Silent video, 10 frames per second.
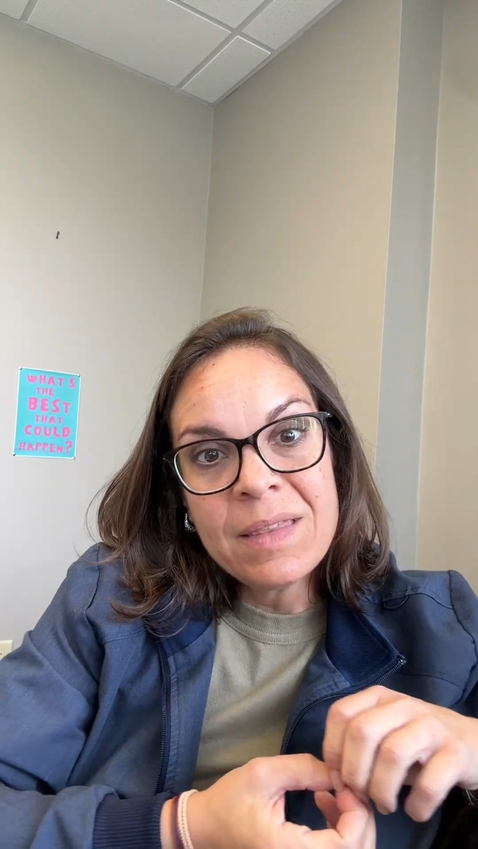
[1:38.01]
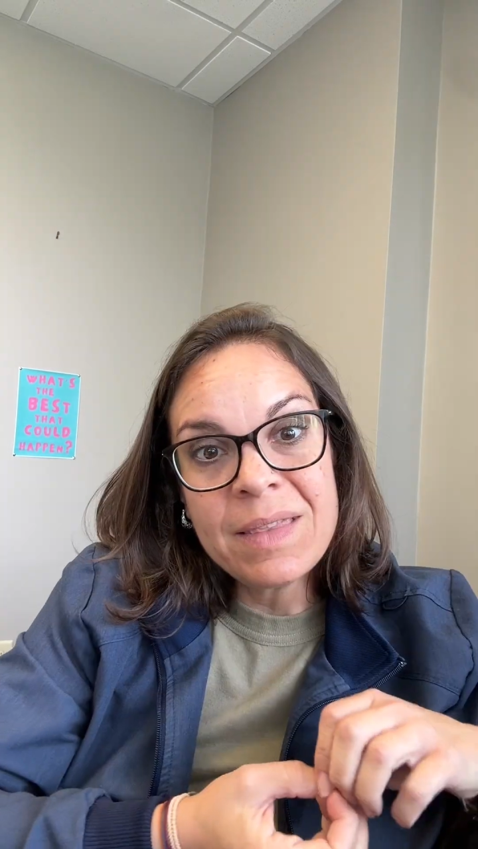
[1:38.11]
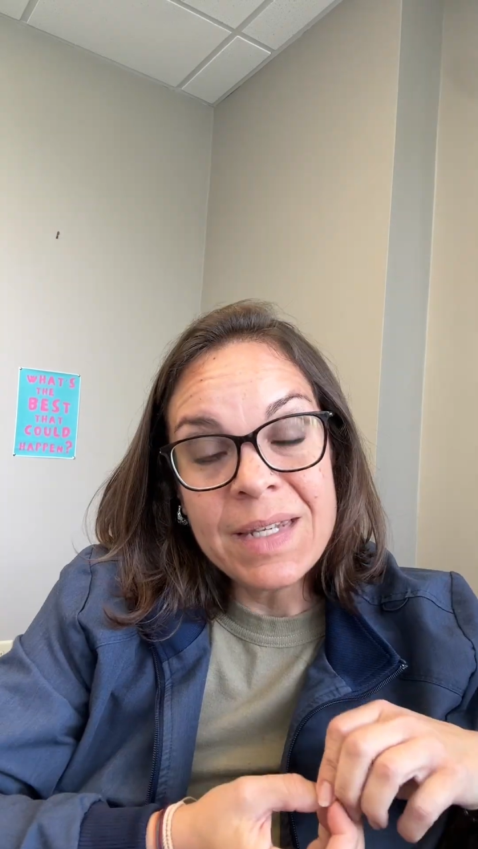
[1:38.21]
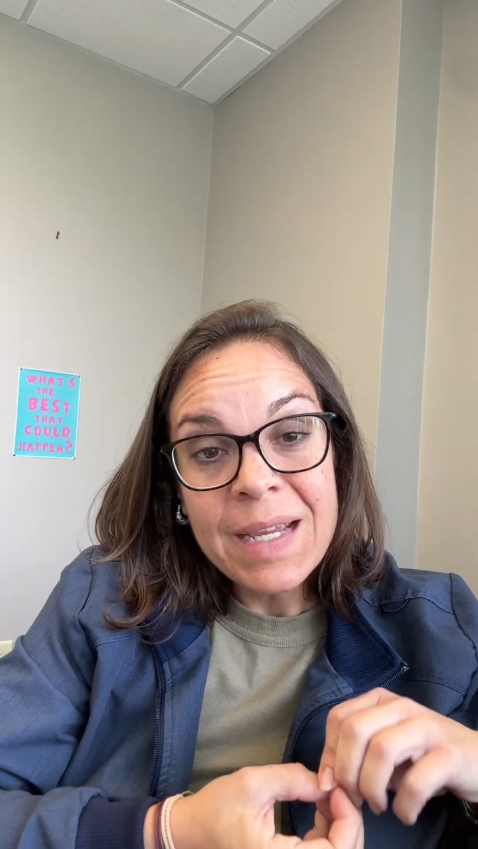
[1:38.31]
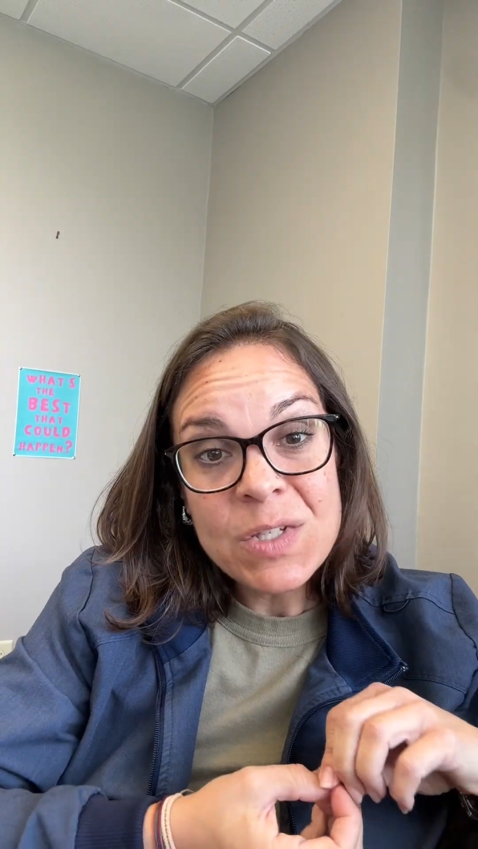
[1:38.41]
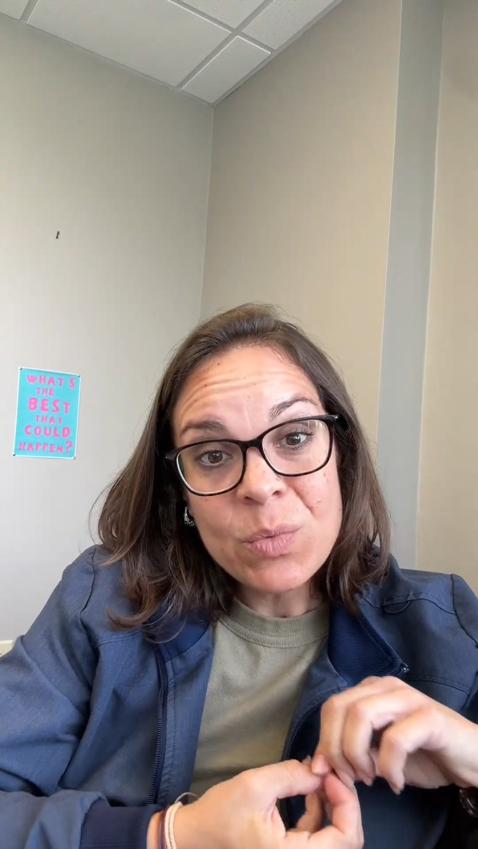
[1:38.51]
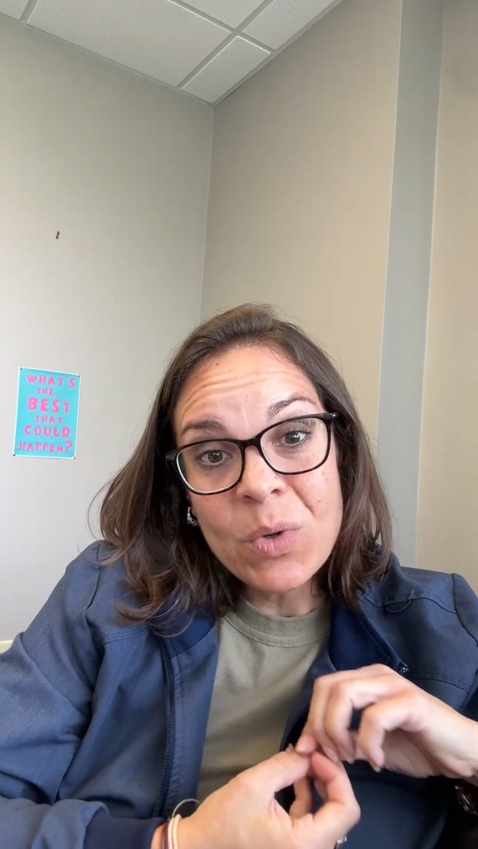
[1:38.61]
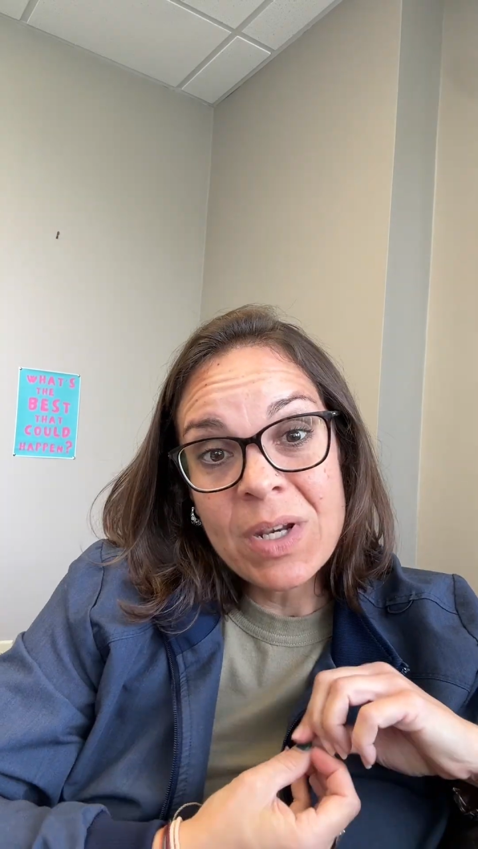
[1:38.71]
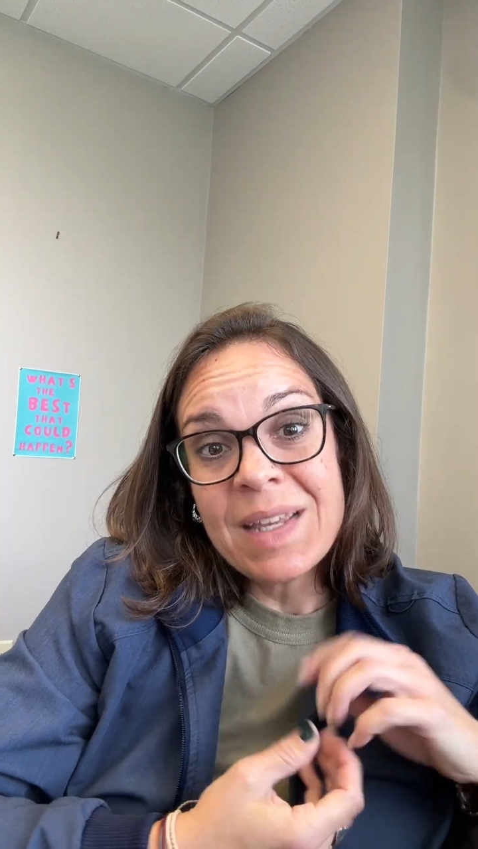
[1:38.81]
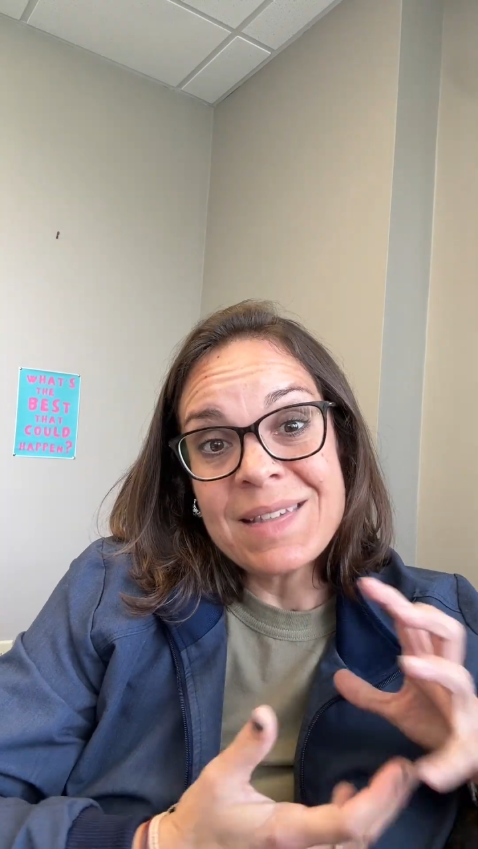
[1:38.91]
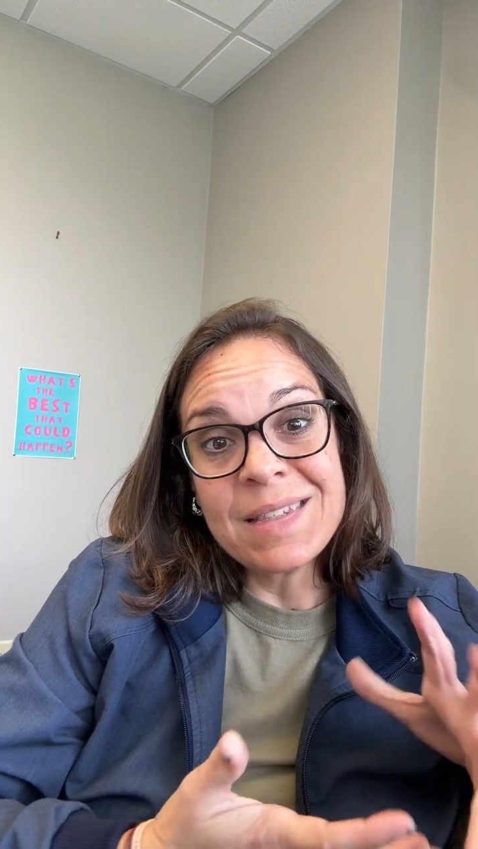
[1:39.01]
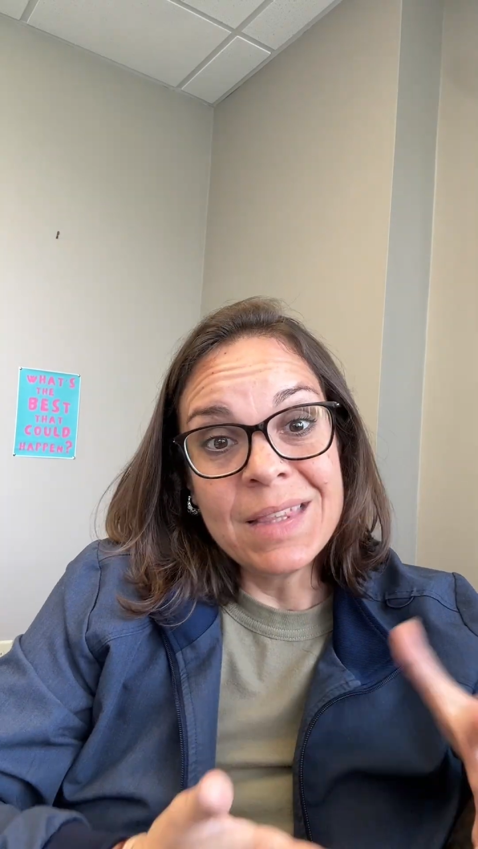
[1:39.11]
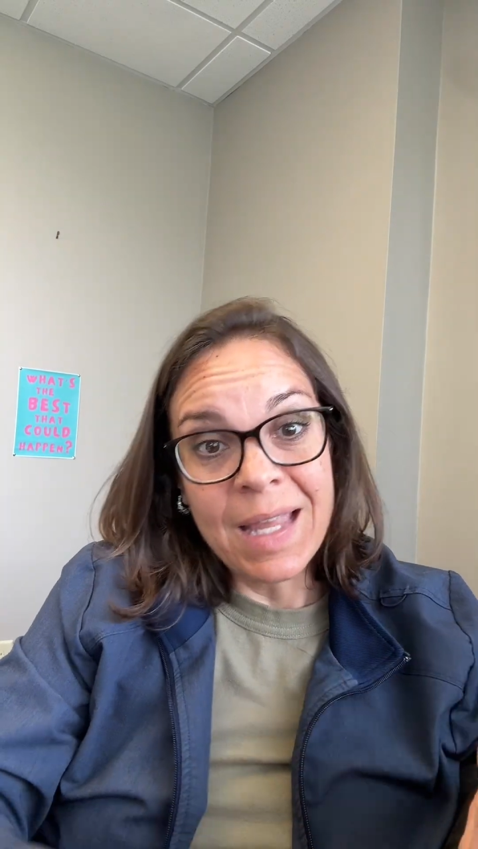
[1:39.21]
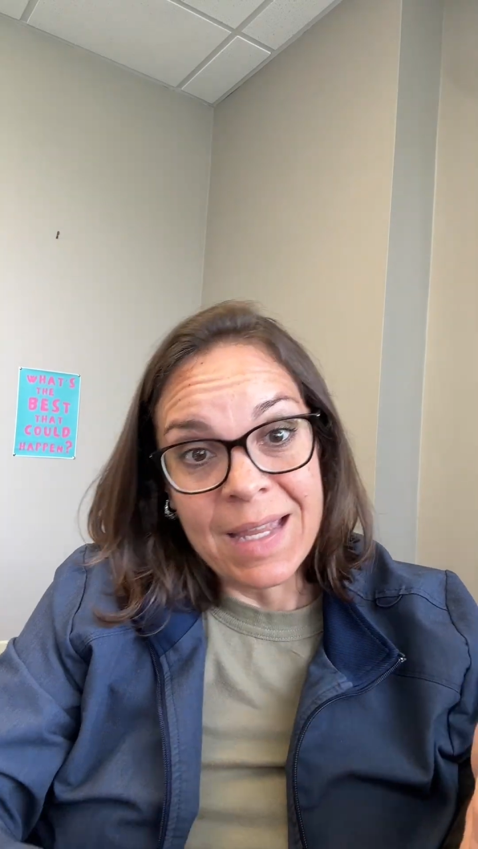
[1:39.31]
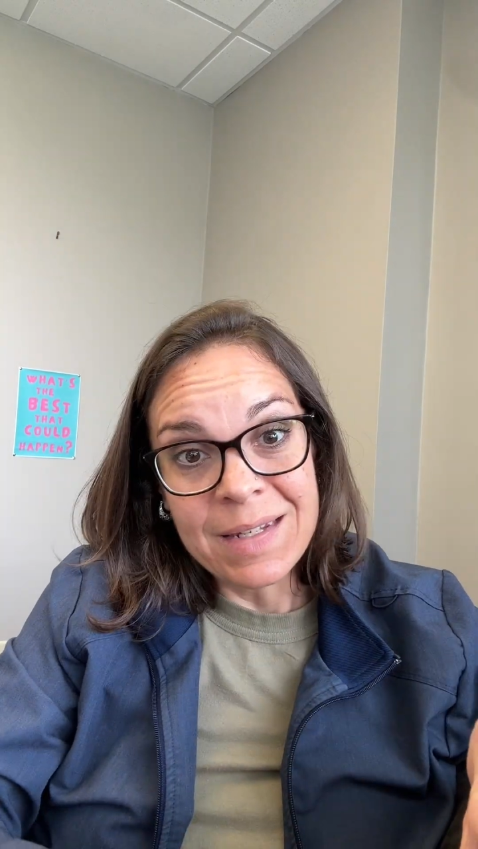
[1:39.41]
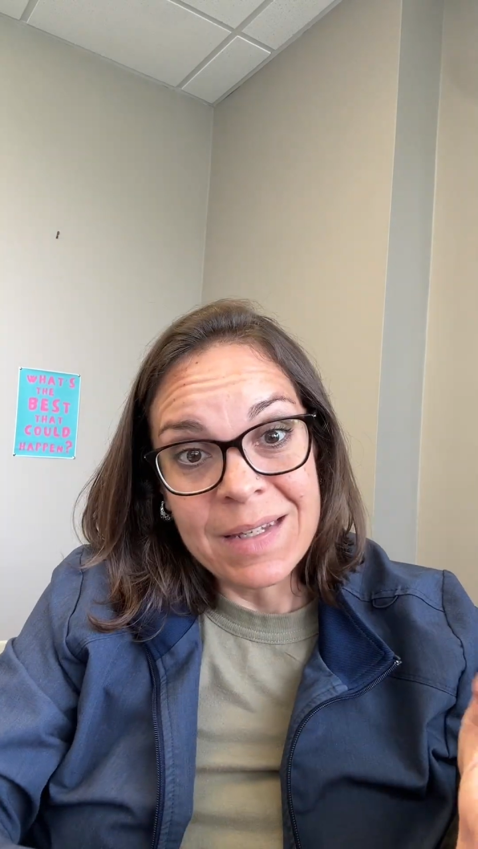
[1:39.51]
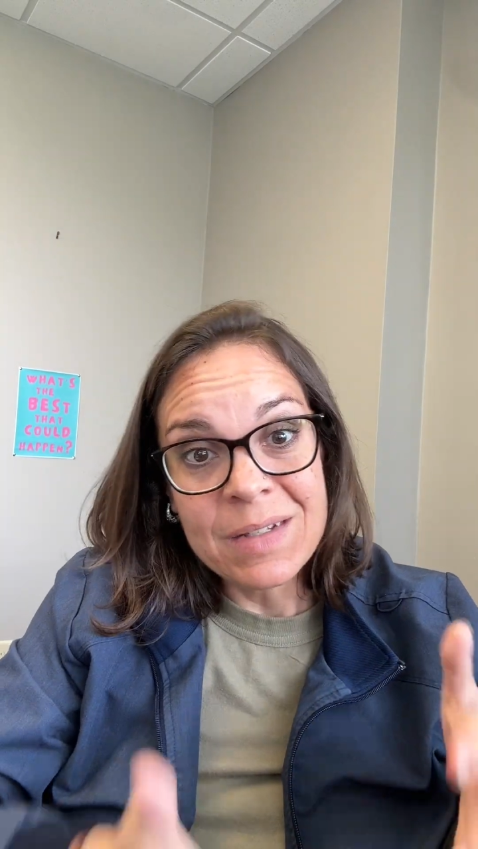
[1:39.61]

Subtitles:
The next one is lead.